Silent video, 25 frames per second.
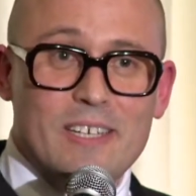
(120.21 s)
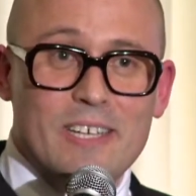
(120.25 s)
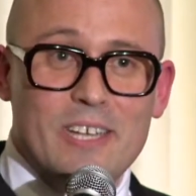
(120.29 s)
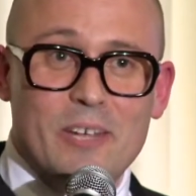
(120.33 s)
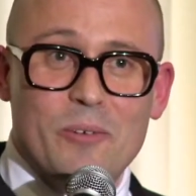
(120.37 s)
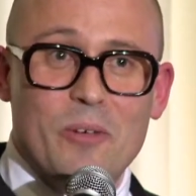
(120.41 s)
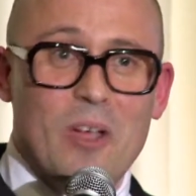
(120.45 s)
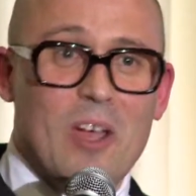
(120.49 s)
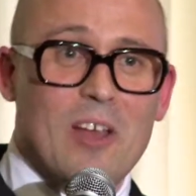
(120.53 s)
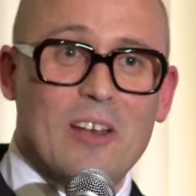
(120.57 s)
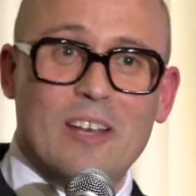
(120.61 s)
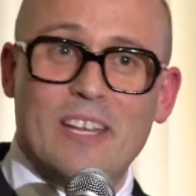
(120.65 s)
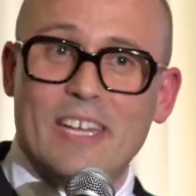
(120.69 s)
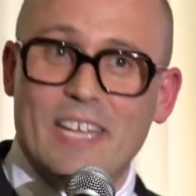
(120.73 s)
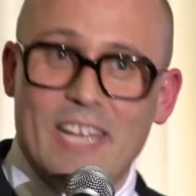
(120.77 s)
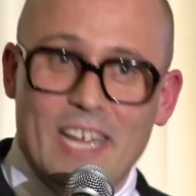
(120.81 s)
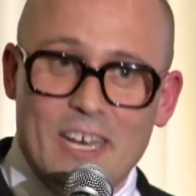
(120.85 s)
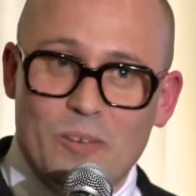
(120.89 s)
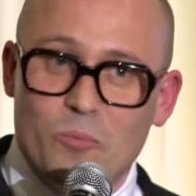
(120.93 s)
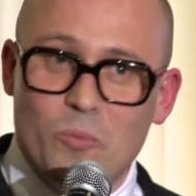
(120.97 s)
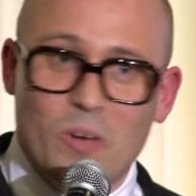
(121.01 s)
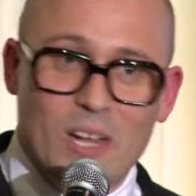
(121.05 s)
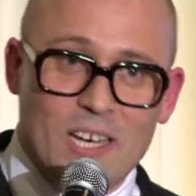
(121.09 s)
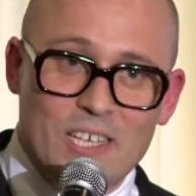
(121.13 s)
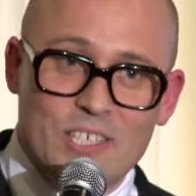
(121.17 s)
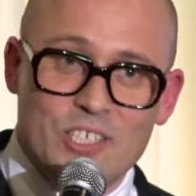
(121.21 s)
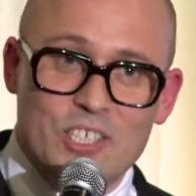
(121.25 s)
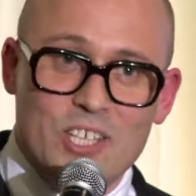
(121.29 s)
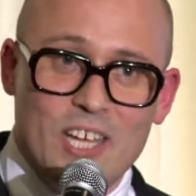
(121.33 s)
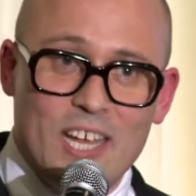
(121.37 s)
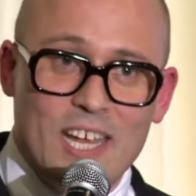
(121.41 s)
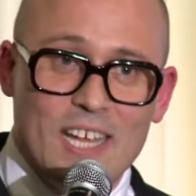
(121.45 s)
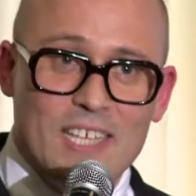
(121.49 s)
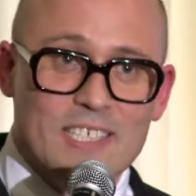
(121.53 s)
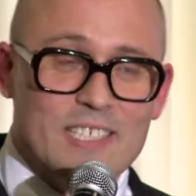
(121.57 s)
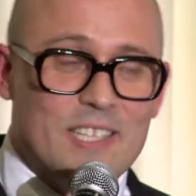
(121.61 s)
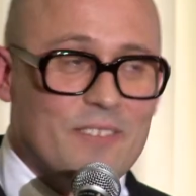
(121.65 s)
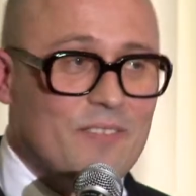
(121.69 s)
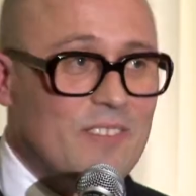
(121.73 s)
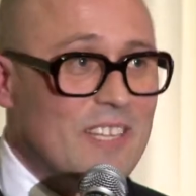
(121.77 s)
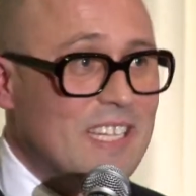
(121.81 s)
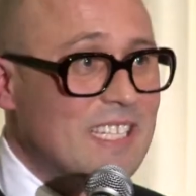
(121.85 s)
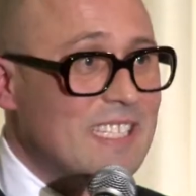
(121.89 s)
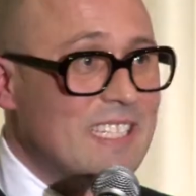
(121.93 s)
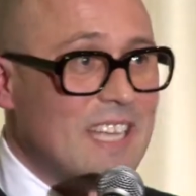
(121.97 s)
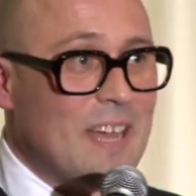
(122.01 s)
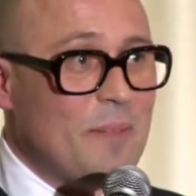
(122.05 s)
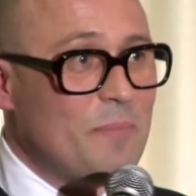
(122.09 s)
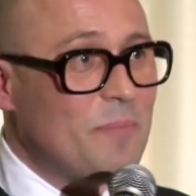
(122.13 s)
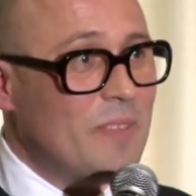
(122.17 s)
You only get one chance. If
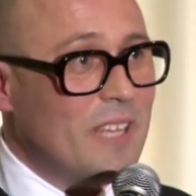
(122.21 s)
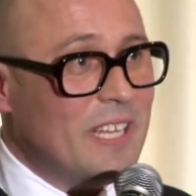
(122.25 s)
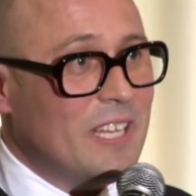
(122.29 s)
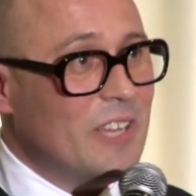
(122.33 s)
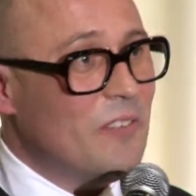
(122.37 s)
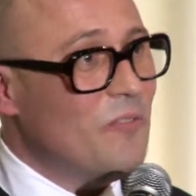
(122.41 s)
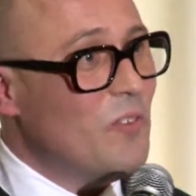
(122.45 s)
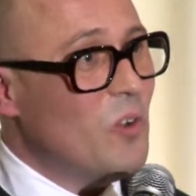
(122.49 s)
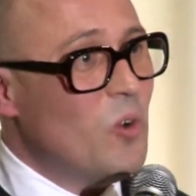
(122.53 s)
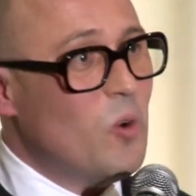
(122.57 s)
there's something you've